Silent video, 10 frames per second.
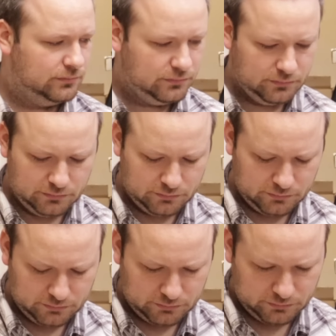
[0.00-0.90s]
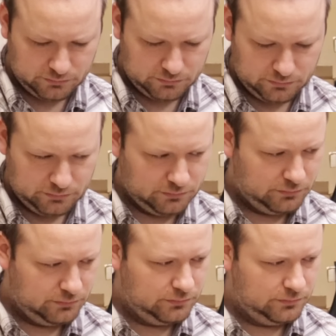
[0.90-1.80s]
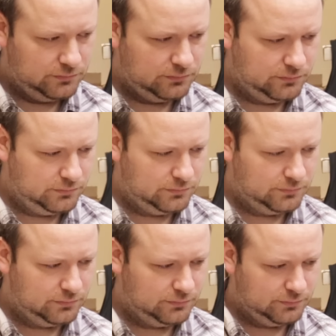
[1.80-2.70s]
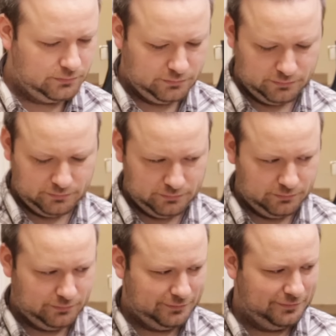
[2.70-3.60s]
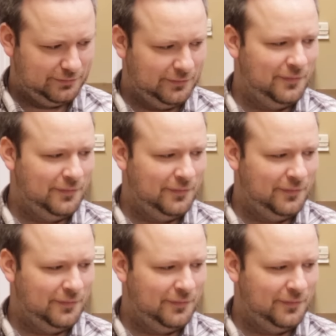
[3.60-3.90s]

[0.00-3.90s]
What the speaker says: [no speech]